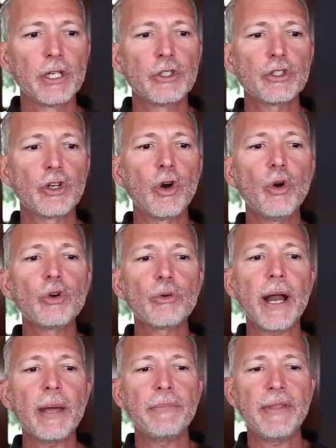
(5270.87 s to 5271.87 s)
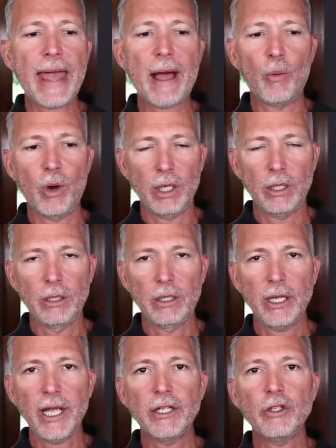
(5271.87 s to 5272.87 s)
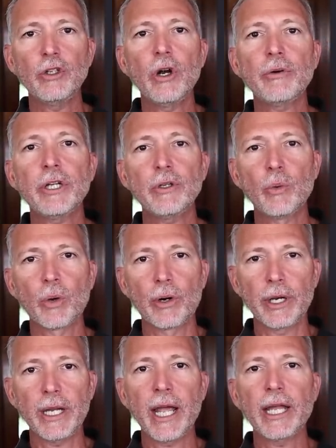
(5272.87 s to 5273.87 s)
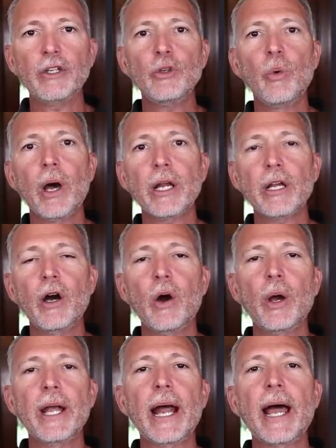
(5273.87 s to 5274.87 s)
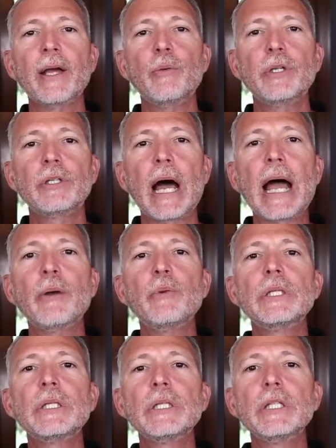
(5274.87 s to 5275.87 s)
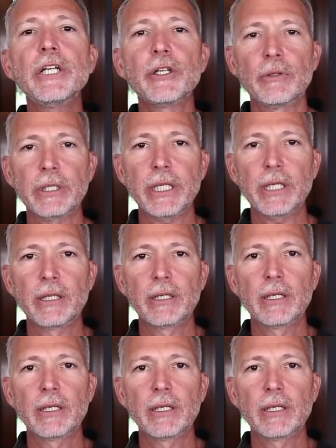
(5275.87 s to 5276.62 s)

So go grab that one, and you don't need to worry, and you want to go, and I would, I would literally,